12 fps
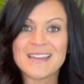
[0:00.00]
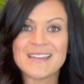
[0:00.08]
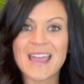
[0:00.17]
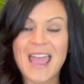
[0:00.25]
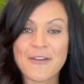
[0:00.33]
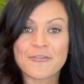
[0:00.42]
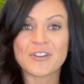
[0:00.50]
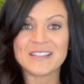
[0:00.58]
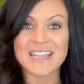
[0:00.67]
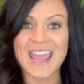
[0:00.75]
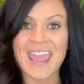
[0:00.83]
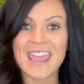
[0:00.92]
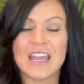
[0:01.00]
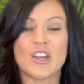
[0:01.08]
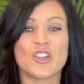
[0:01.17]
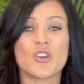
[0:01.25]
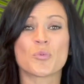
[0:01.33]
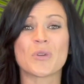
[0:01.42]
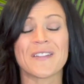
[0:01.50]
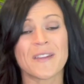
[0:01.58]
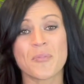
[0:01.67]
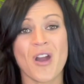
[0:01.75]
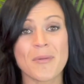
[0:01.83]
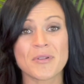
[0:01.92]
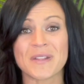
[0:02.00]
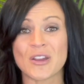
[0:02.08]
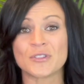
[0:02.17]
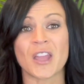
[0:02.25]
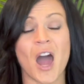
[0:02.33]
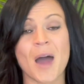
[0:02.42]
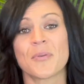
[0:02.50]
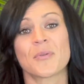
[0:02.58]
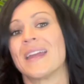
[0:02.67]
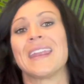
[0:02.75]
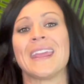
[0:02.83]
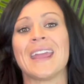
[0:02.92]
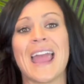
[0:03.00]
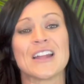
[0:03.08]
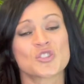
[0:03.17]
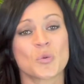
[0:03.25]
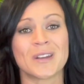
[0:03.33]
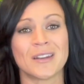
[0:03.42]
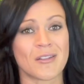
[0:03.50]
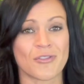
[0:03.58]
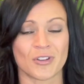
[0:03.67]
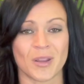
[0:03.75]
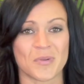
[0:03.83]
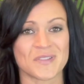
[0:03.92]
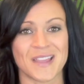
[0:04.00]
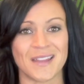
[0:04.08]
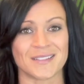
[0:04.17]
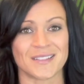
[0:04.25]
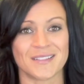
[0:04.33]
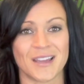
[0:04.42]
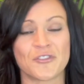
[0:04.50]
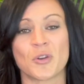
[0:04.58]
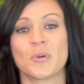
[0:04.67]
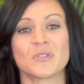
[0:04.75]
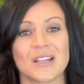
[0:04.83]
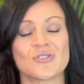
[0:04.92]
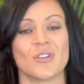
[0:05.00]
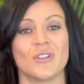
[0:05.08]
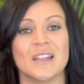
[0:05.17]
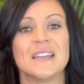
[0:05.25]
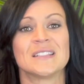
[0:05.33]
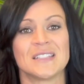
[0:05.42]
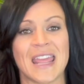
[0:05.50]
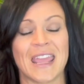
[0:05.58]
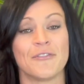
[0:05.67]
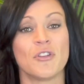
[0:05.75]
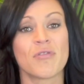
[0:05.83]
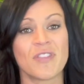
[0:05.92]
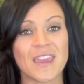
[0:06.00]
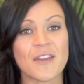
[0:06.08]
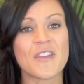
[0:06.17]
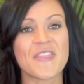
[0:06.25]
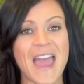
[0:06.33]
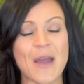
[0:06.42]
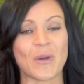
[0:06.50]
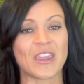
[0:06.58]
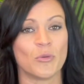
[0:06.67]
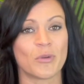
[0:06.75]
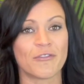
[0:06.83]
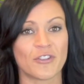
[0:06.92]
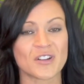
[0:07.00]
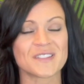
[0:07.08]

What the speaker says: every day, you're really probably only operating at 20 to 30% of your potential today. If you think of it that way, you reverse